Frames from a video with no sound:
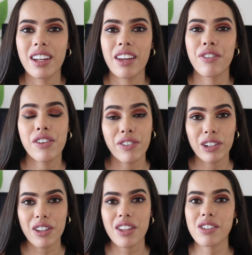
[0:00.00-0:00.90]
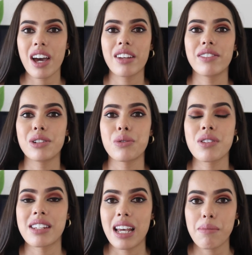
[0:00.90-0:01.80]
you follow those kind of little
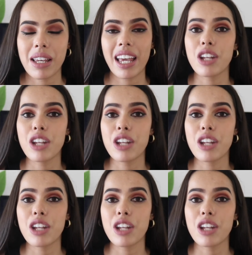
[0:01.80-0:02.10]
steps, again,